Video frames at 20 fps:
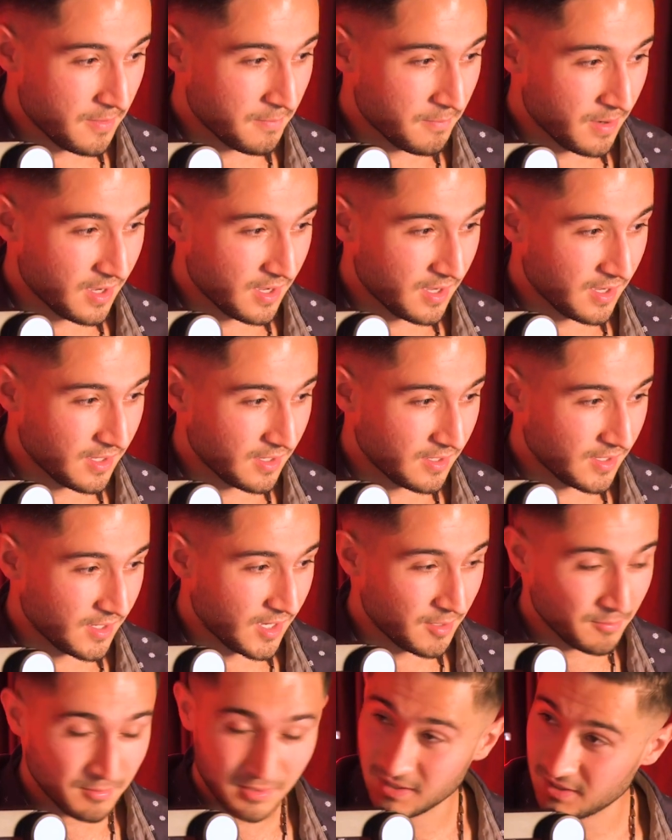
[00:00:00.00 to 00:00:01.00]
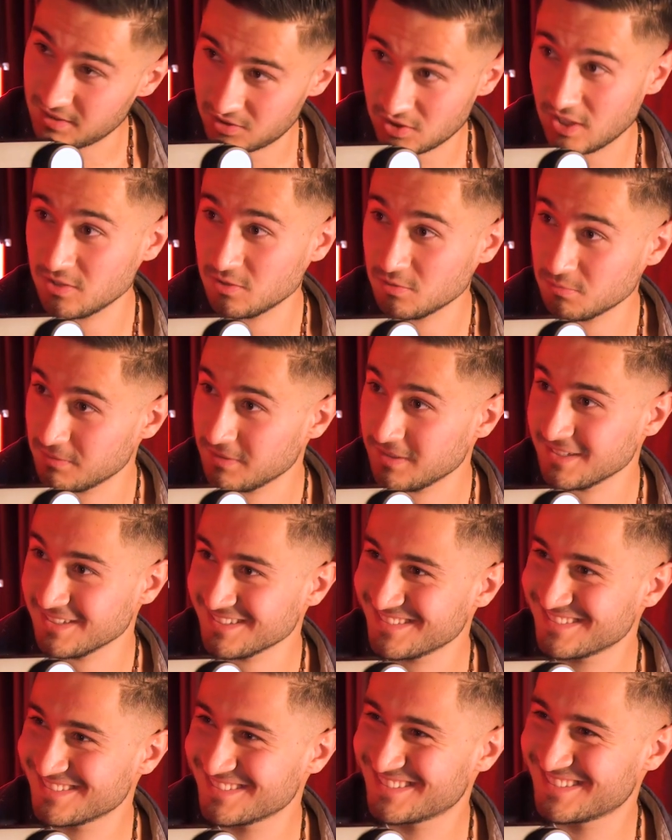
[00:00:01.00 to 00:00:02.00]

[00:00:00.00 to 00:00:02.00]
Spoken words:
but I'm gonna try to play it.